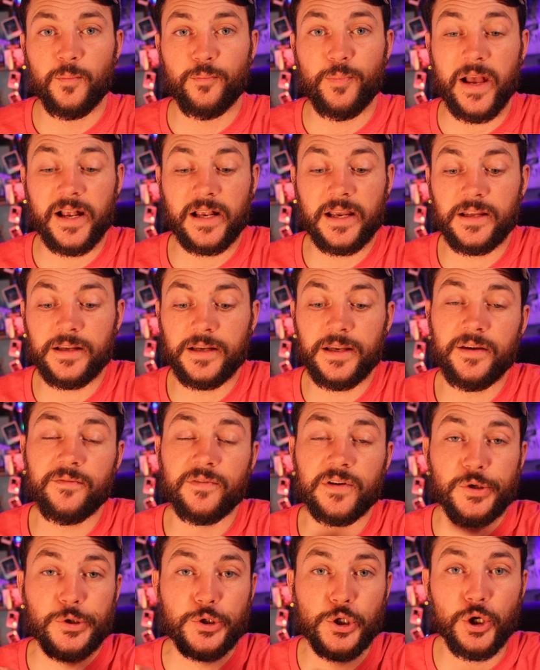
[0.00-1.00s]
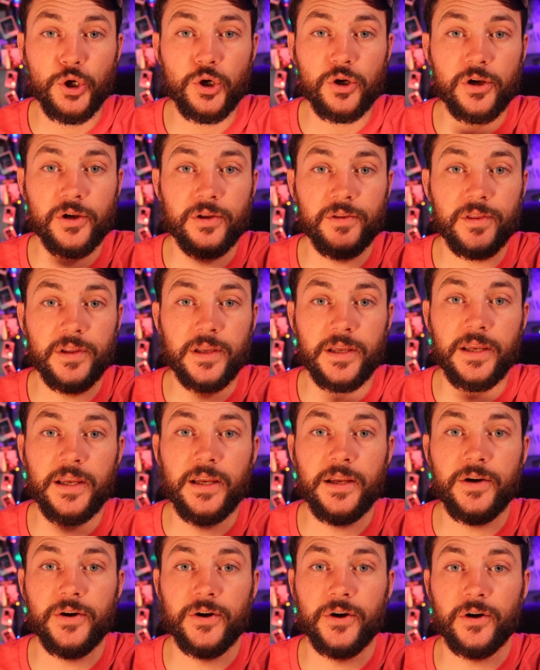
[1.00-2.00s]
Becca even took the
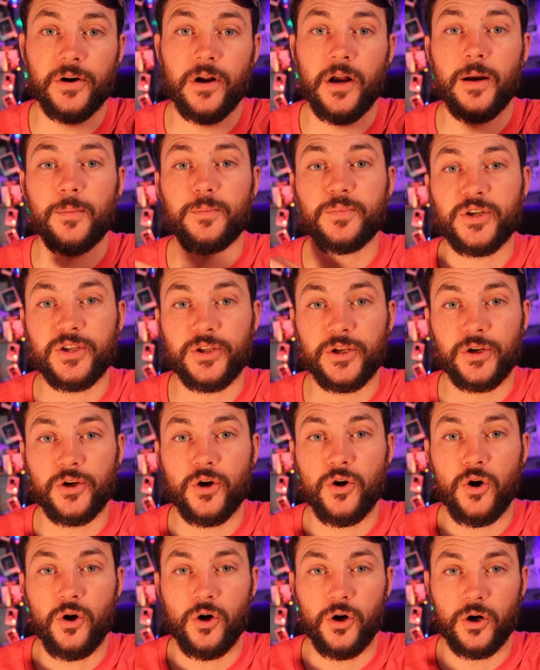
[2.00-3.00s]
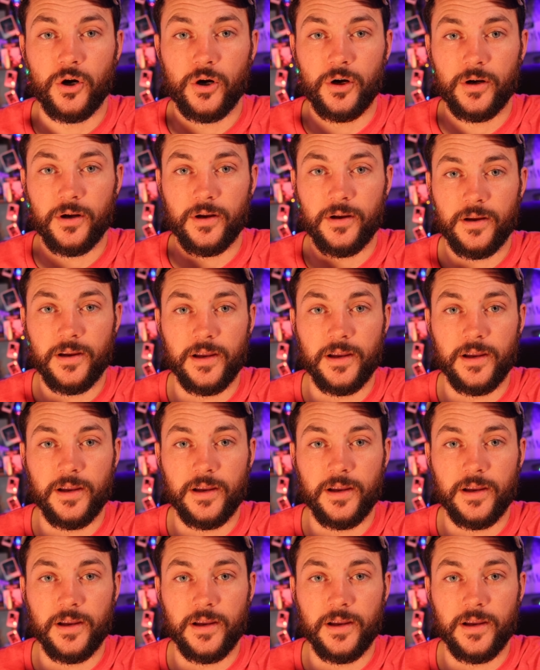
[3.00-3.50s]
heater up to the car.